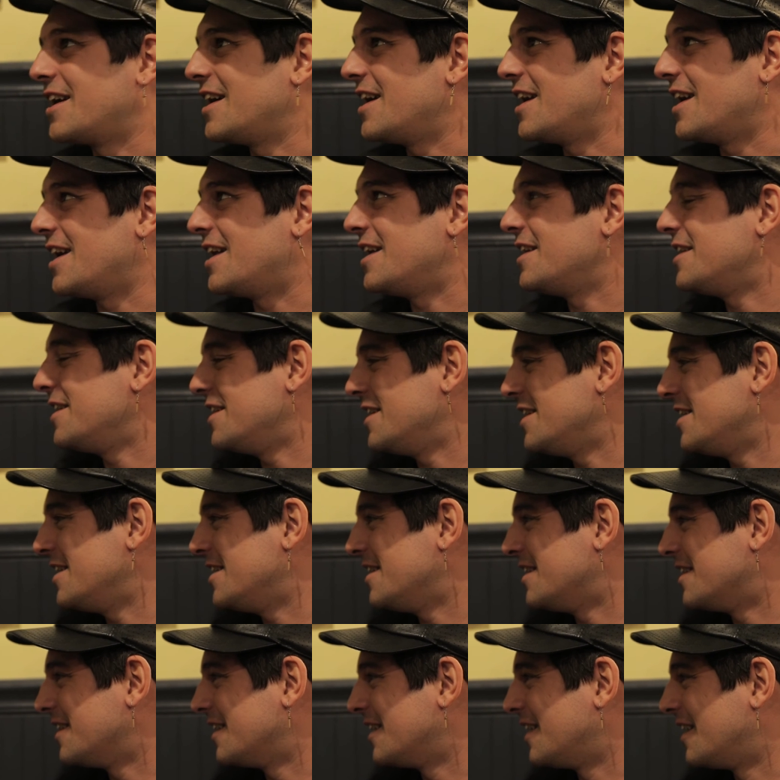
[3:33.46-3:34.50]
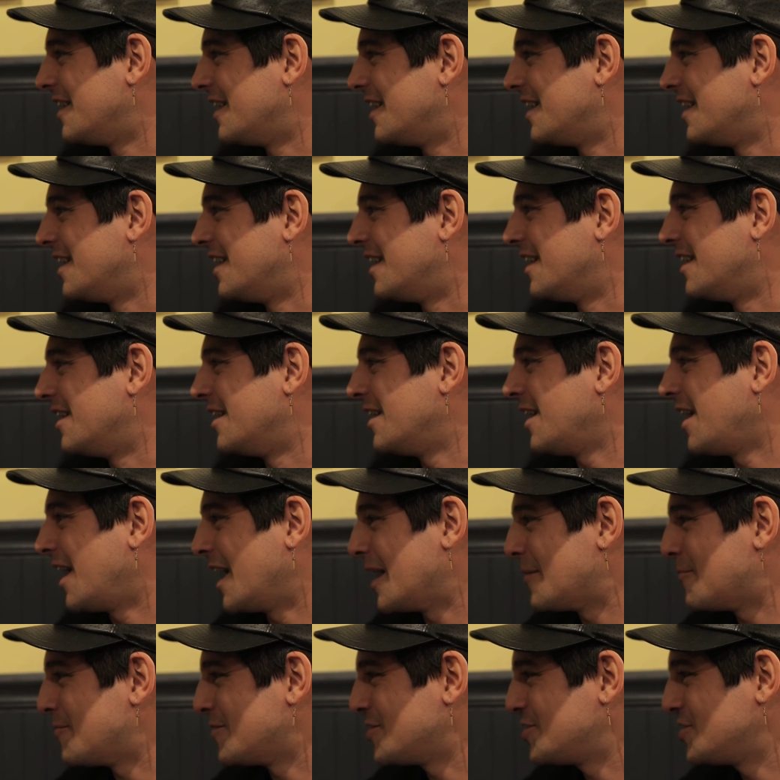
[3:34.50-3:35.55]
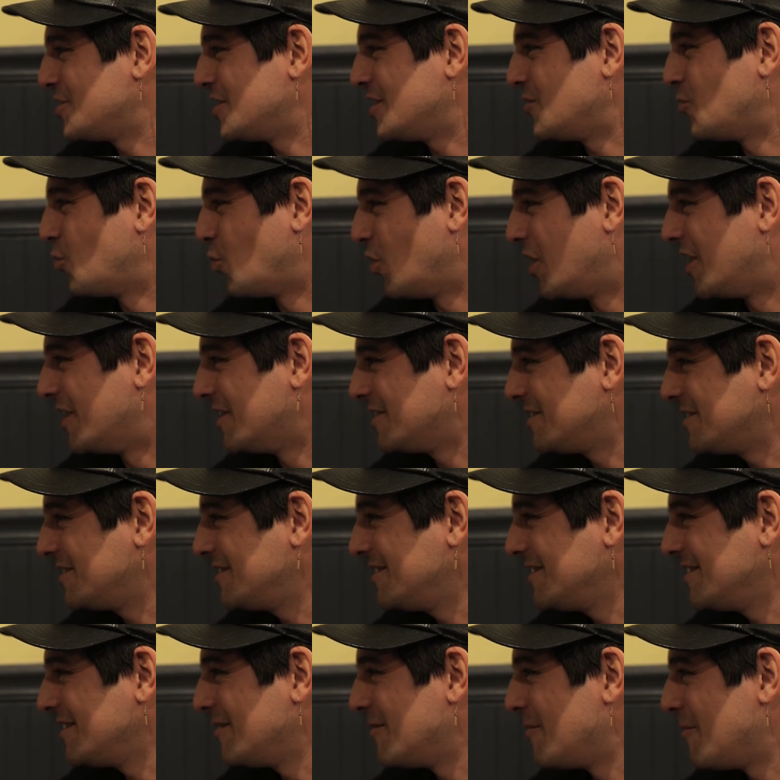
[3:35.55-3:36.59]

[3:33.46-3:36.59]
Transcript: indie uh, hype machine was